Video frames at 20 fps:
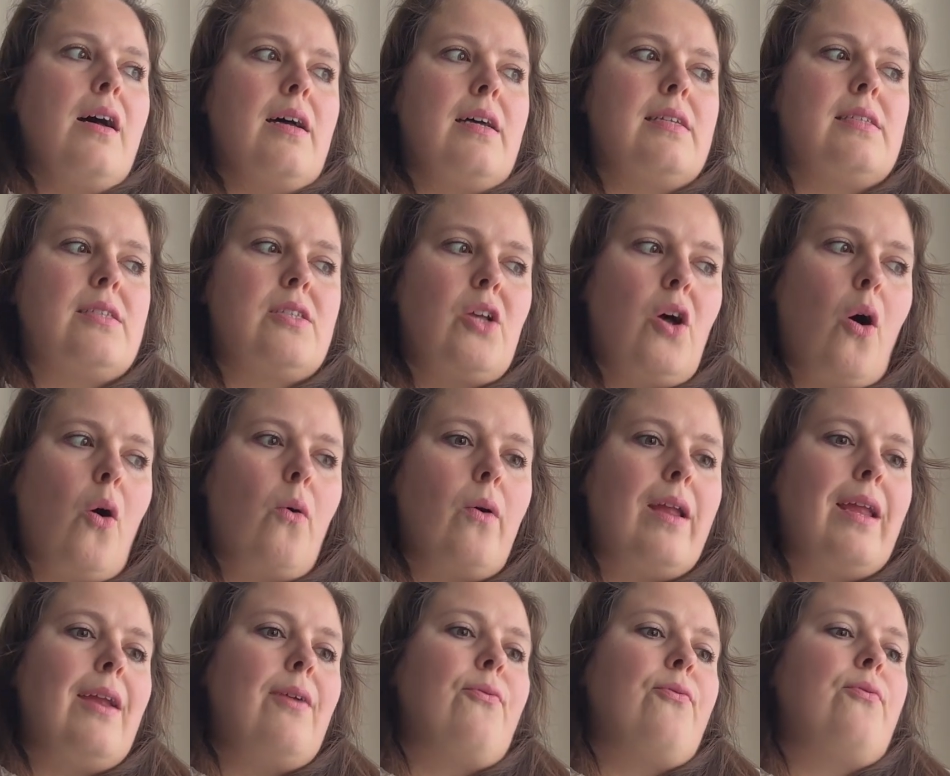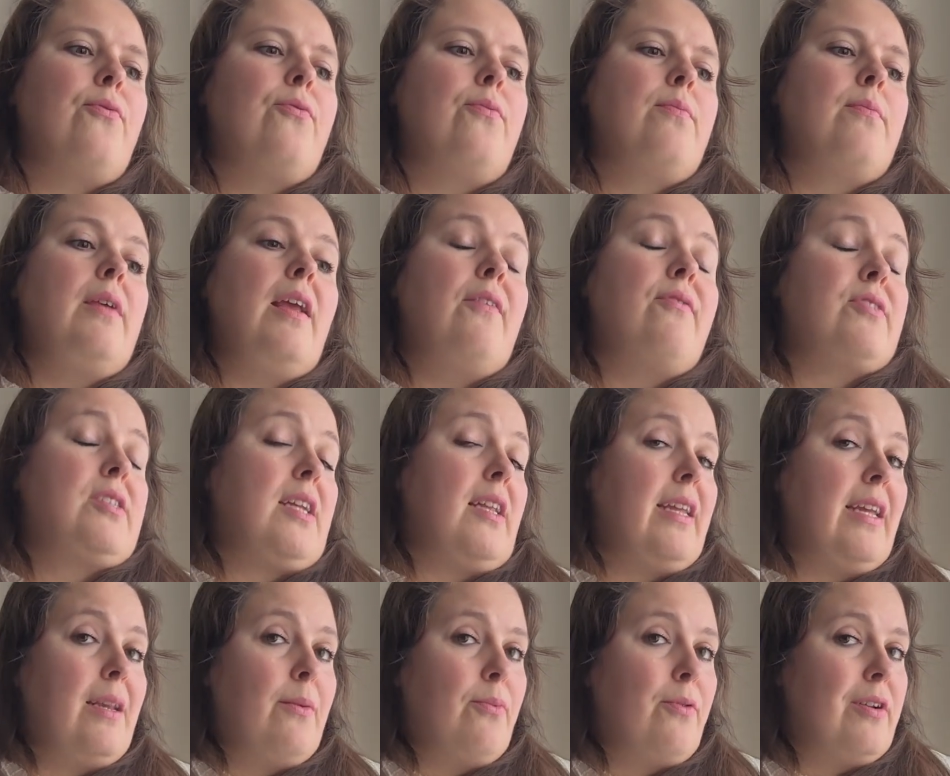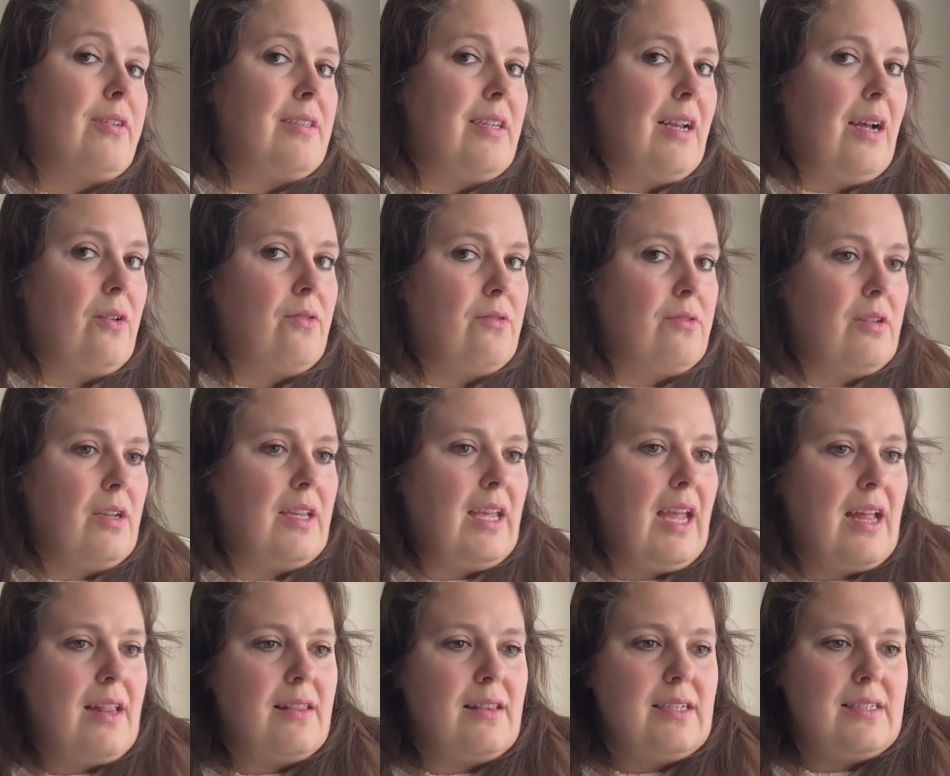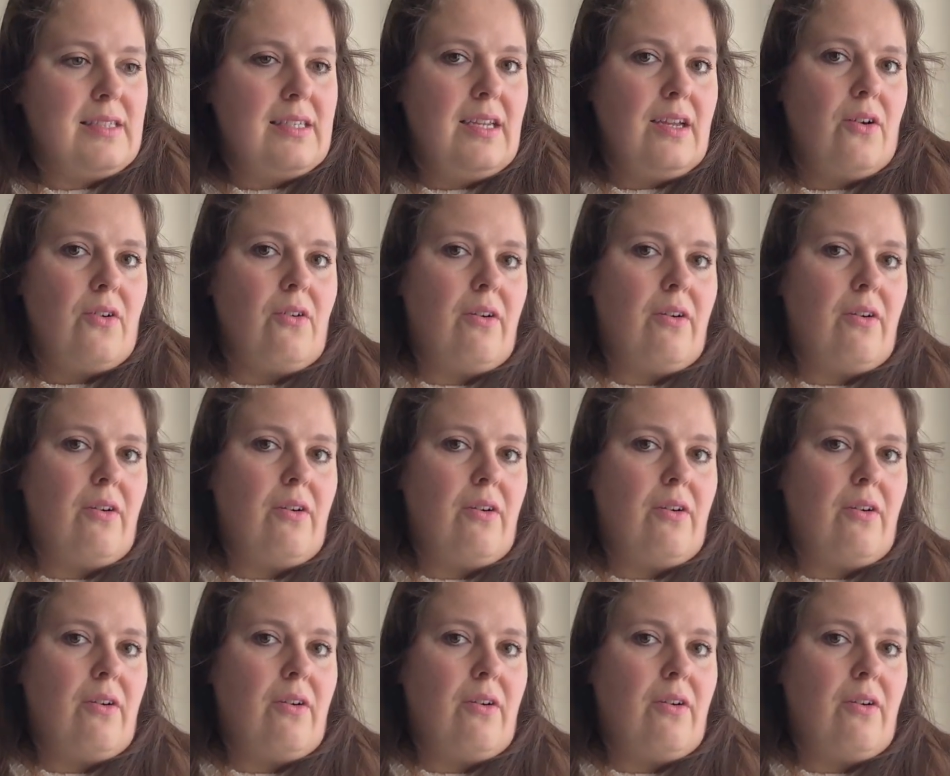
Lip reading: So if Celine brings it out again this year,